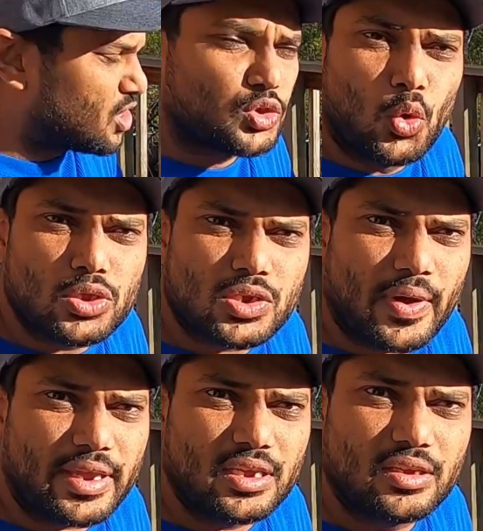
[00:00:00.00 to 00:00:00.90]
a sauce
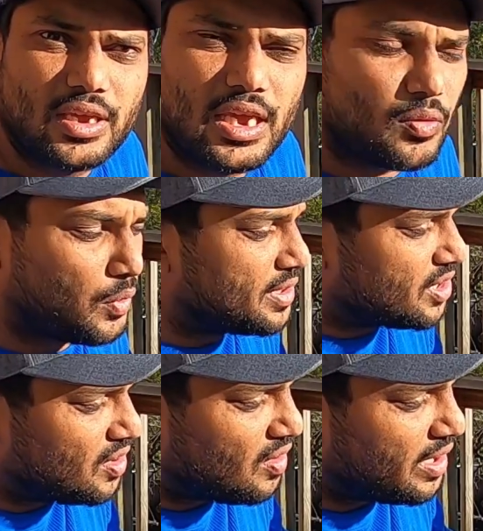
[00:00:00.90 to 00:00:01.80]
cranking here on one
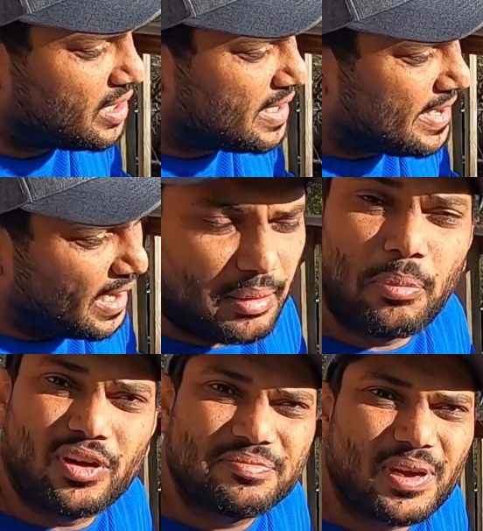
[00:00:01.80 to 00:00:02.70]
side and a
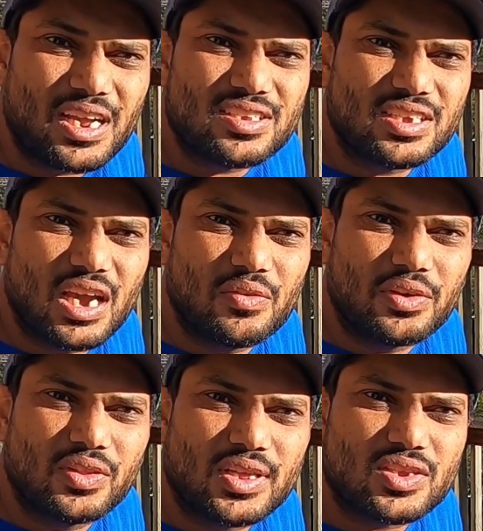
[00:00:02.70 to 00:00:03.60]
pot of pasta
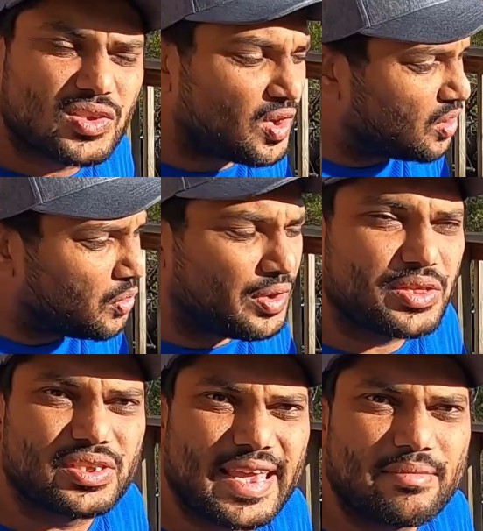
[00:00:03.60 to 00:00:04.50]
going on the other side all at
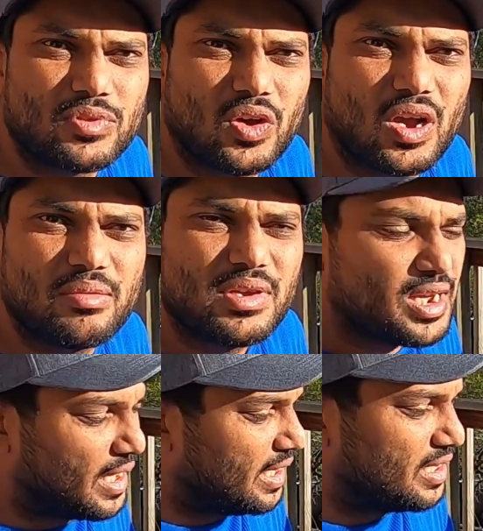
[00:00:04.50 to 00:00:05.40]
the same time,
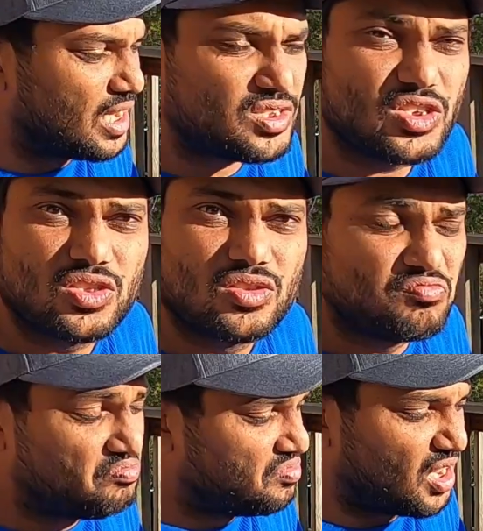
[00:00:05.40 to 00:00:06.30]
and it doesn't
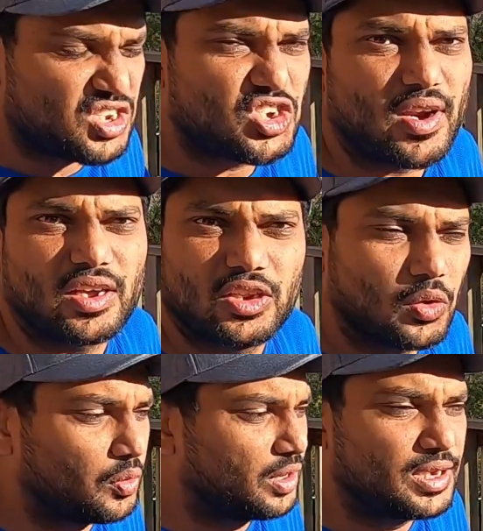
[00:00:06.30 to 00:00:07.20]
struggle at
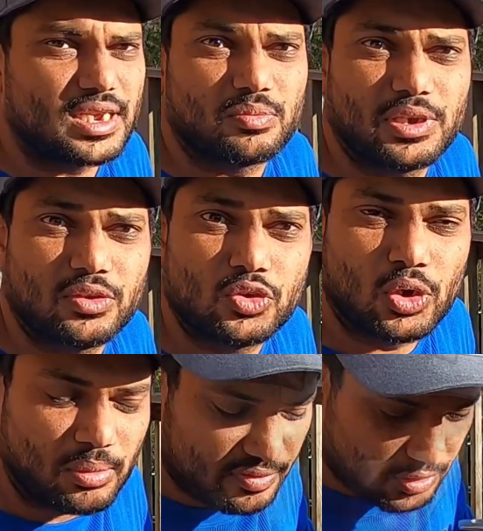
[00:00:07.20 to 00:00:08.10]
all. It does a really good
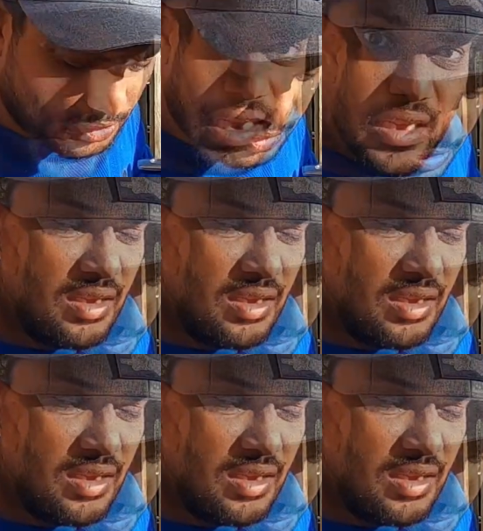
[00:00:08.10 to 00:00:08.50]
job of it all.